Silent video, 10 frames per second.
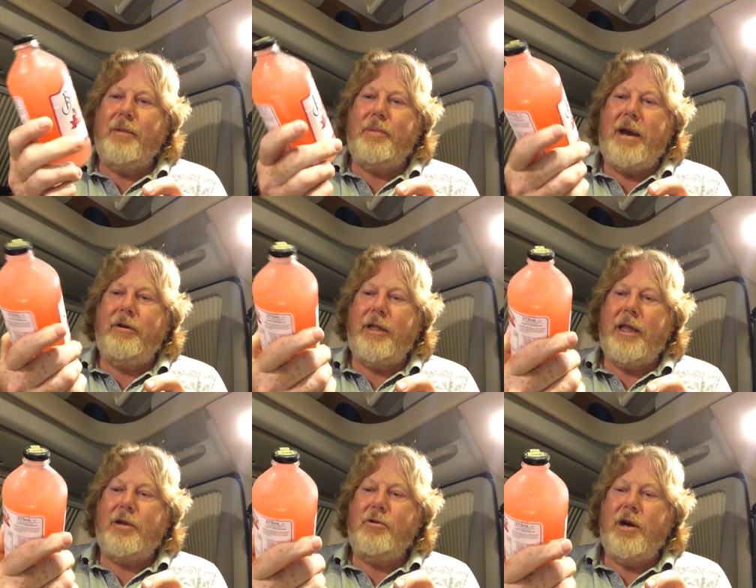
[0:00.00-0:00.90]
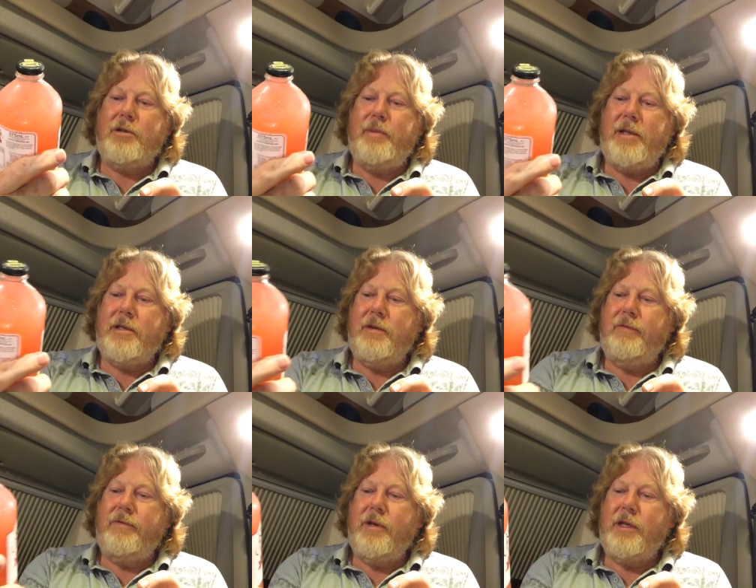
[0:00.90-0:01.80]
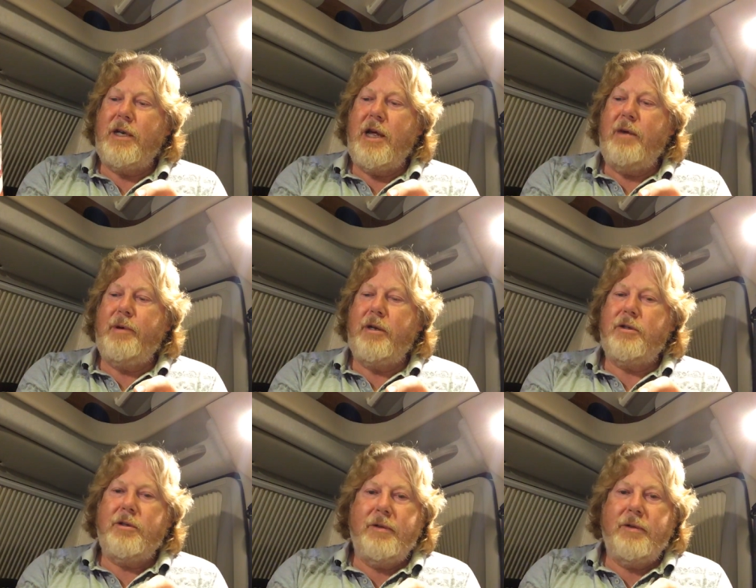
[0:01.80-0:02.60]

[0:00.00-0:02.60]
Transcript: apparently they're quite expensive. I don't know how much.